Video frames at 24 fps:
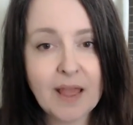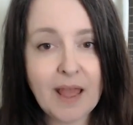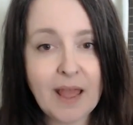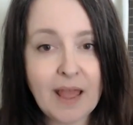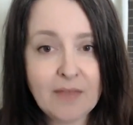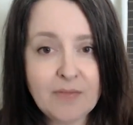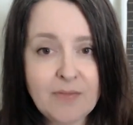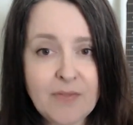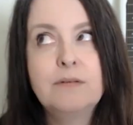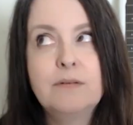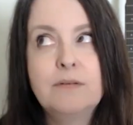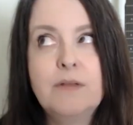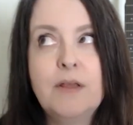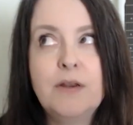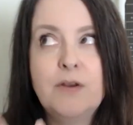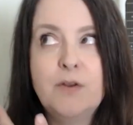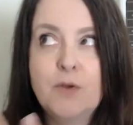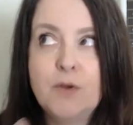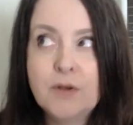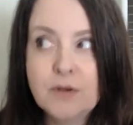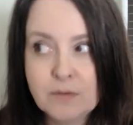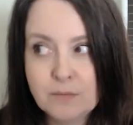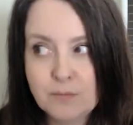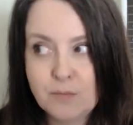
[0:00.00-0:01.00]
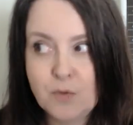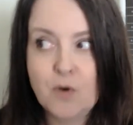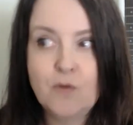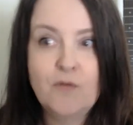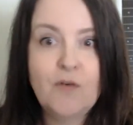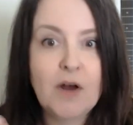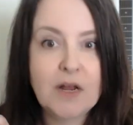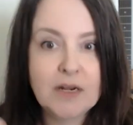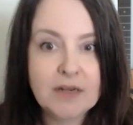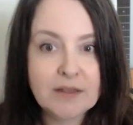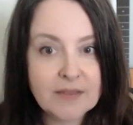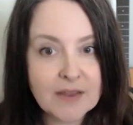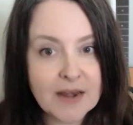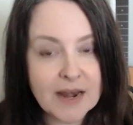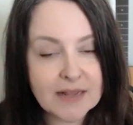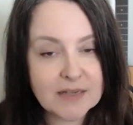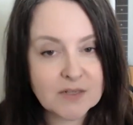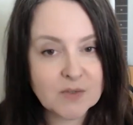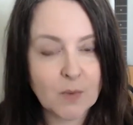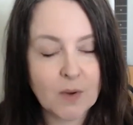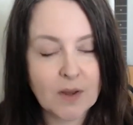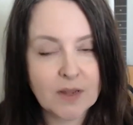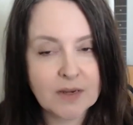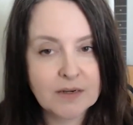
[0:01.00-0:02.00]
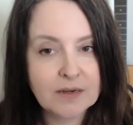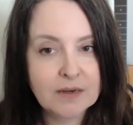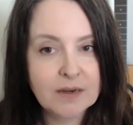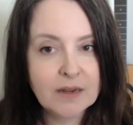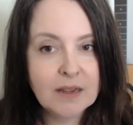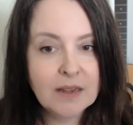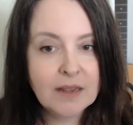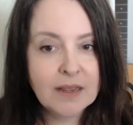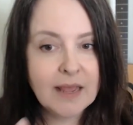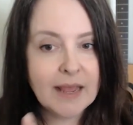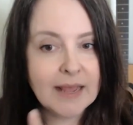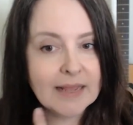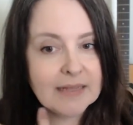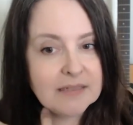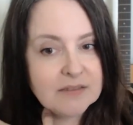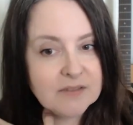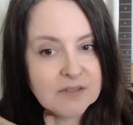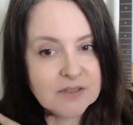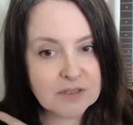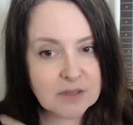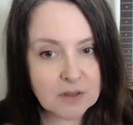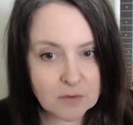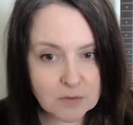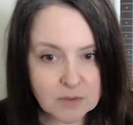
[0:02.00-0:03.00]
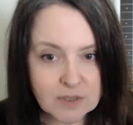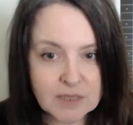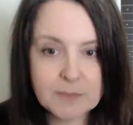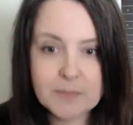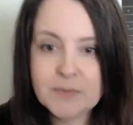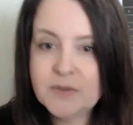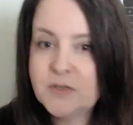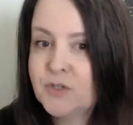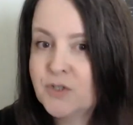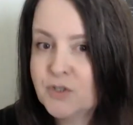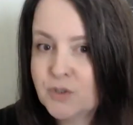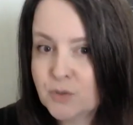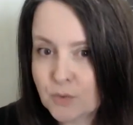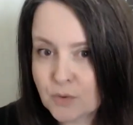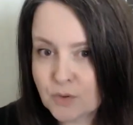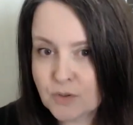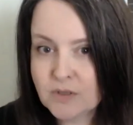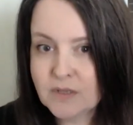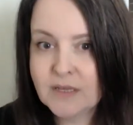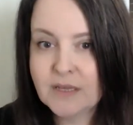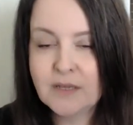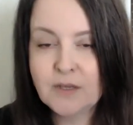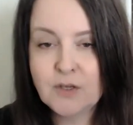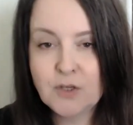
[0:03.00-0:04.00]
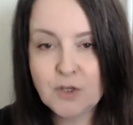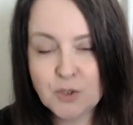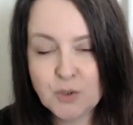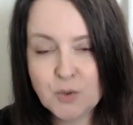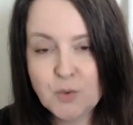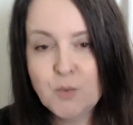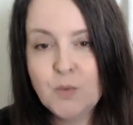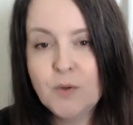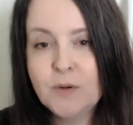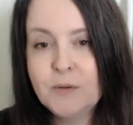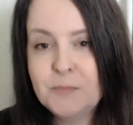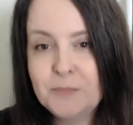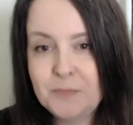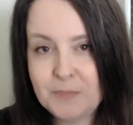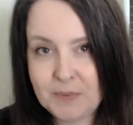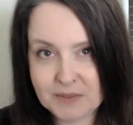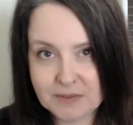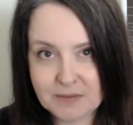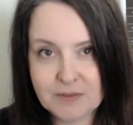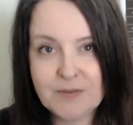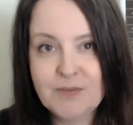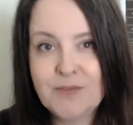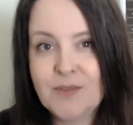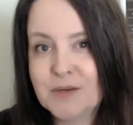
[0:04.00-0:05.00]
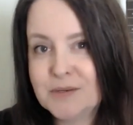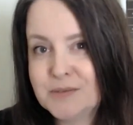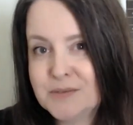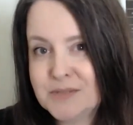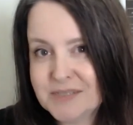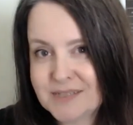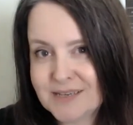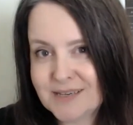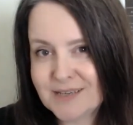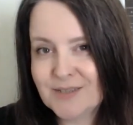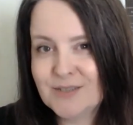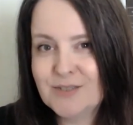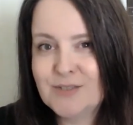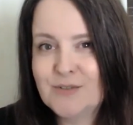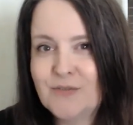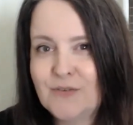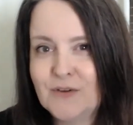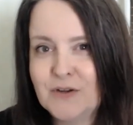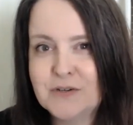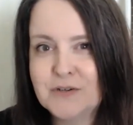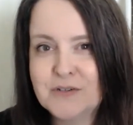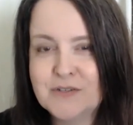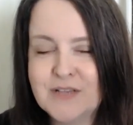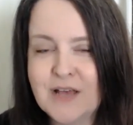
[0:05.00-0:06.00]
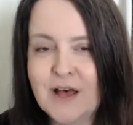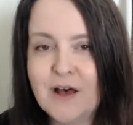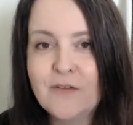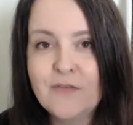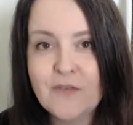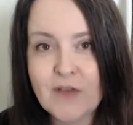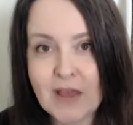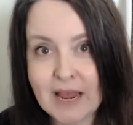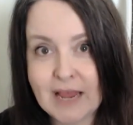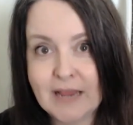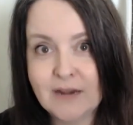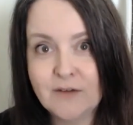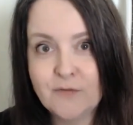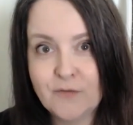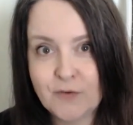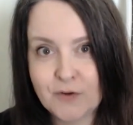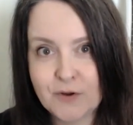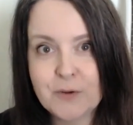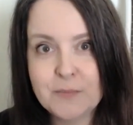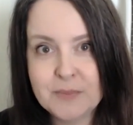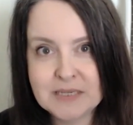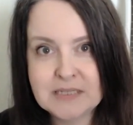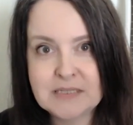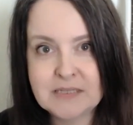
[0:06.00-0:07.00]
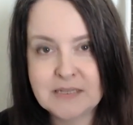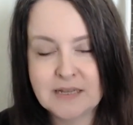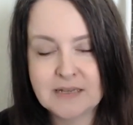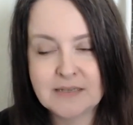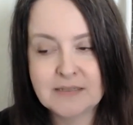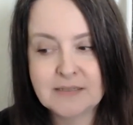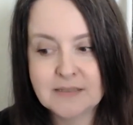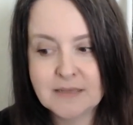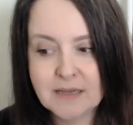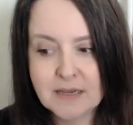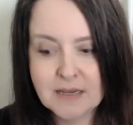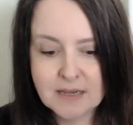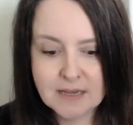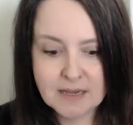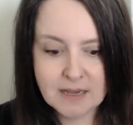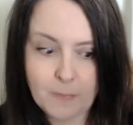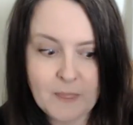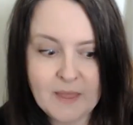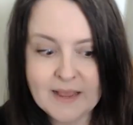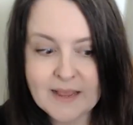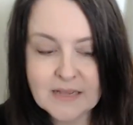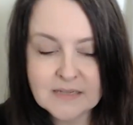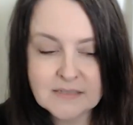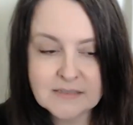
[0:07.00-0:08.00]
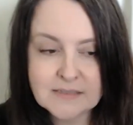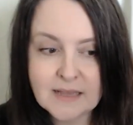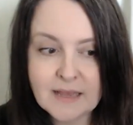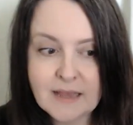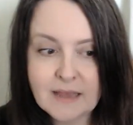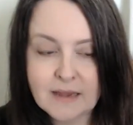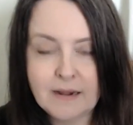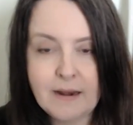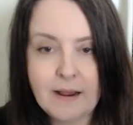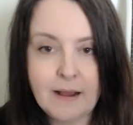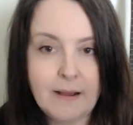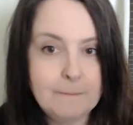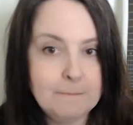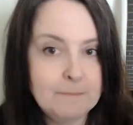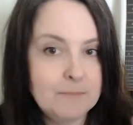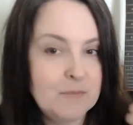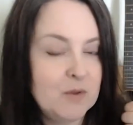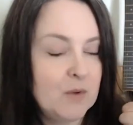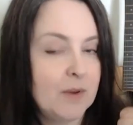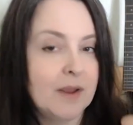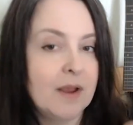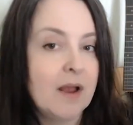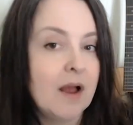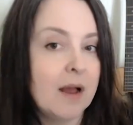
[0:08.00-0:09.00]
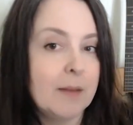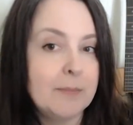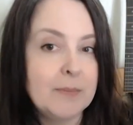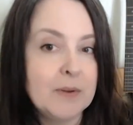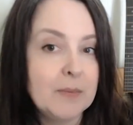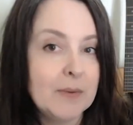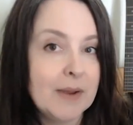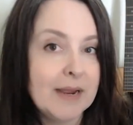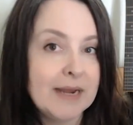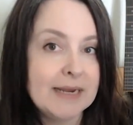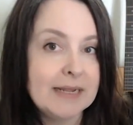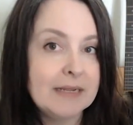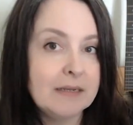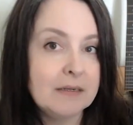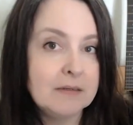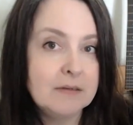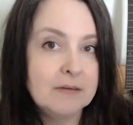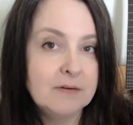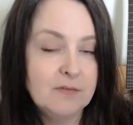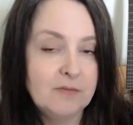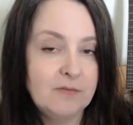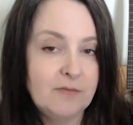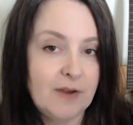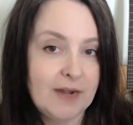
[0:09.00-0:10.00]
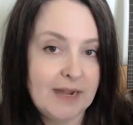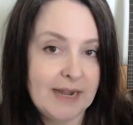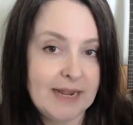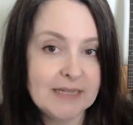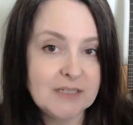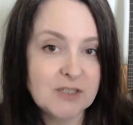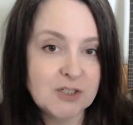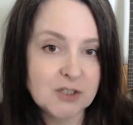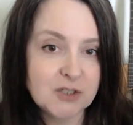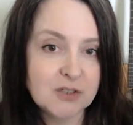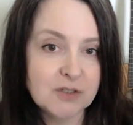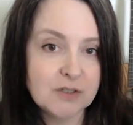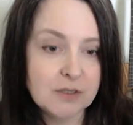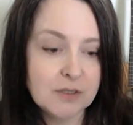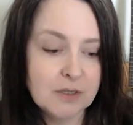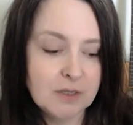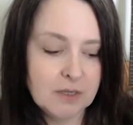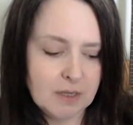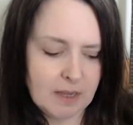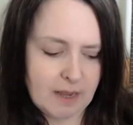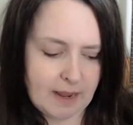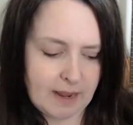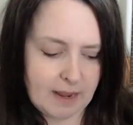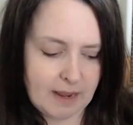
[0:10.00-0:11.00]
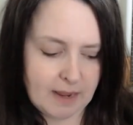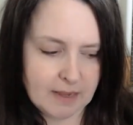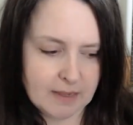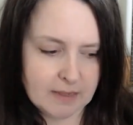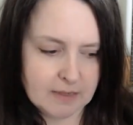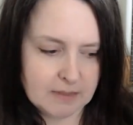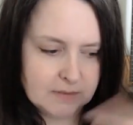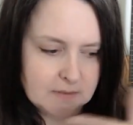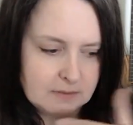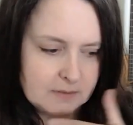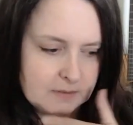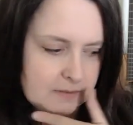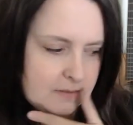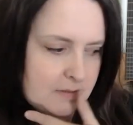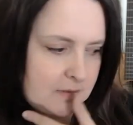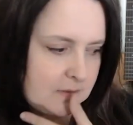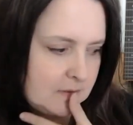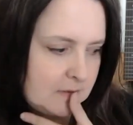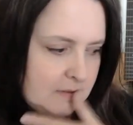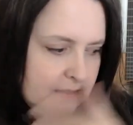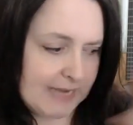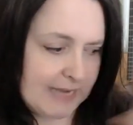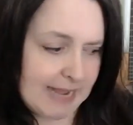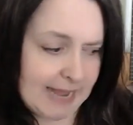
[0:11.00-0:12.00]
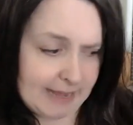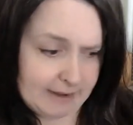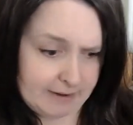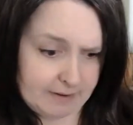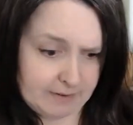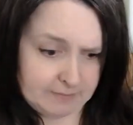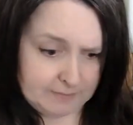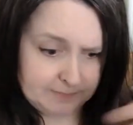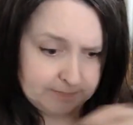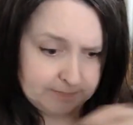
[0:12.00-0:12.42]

And then you can move on to the next one. And slowly but surely, you will build those skills for yourself and for your business. Like I said, I'm doing copywriting, financial, and data.